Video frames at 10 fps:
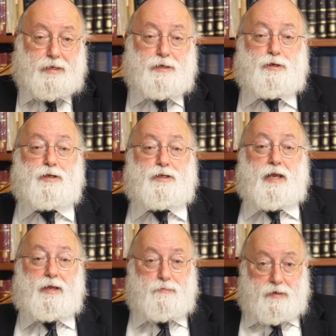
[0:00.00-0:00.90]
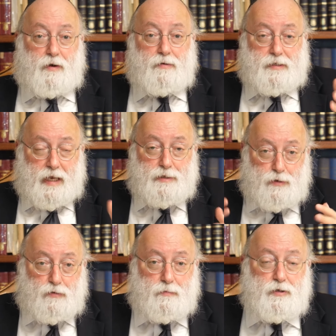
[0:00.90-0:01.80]
as I just said, we know it says in
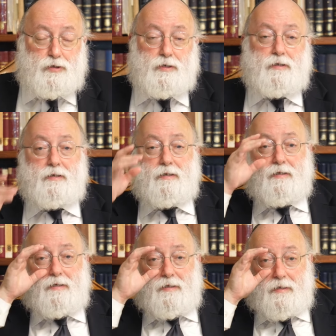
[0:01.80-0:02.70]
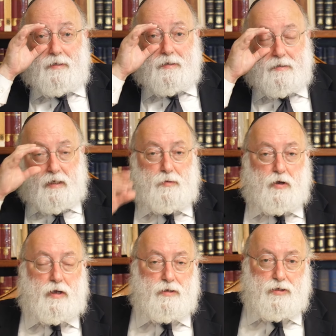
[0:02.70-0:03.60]
Chumash, it says
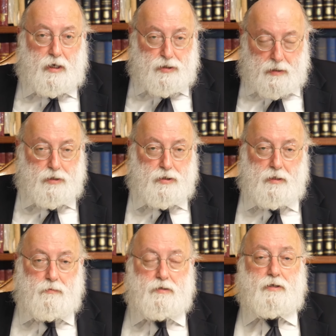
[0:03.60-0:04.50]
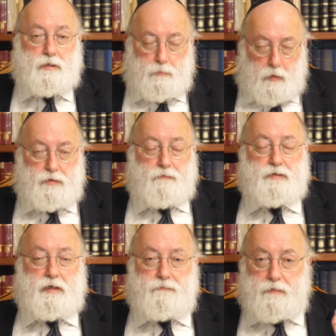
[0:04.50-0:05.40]
Bachodesh Hashlishi, which is the month of
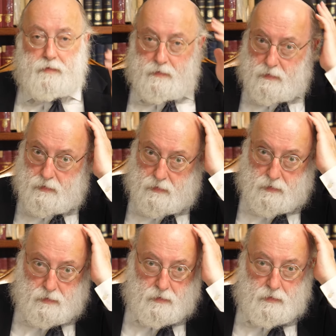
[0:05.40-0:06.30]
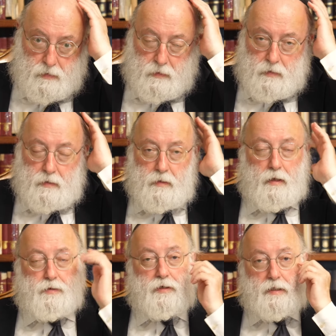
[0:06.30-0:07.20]
Sivan,
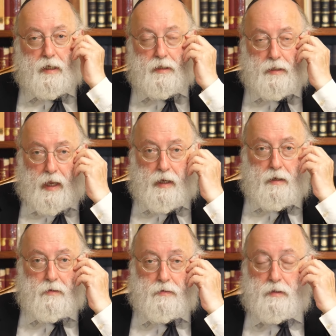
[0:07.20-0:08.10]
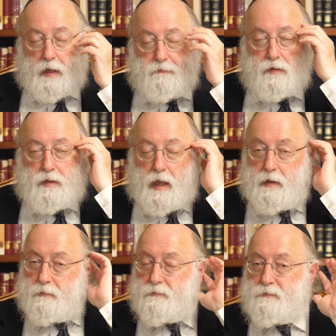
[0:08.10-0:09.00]
on the sixth day, the seventh day,